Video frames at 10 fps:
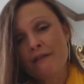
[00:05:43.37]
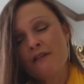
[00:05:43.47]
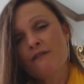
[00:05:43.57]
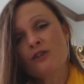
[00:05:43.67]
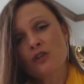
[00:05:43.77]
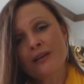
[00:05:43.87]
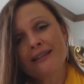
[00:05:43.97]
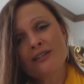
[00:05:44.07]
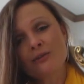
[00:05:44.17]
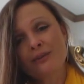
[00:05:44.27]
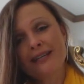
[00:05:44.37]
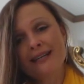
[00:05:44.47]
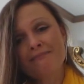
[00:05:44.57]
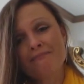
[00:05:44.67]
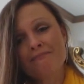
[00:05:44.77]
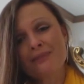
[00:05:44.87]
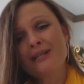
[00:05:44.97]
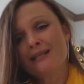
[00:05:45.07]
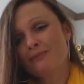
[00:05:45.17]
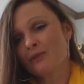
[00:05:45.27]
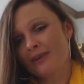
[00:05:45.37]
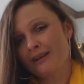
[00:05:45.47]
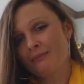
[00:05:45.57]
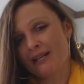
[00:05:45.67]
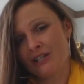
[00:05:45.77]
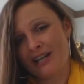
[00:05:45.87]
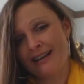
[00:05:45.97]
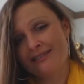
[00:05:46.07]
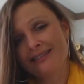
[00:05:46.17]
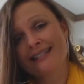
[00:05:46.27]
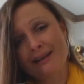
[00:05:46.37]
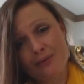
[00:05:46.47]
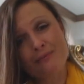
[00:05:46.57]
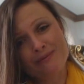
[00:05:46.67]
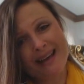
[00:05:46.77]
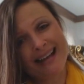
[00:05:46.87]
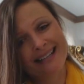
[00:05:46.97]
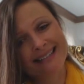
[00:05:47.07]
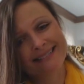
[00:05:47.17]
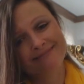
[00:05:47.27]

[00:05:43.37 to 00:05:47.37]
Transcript: If you've enjoyed this reading, please subscribe to my channel because I will be back.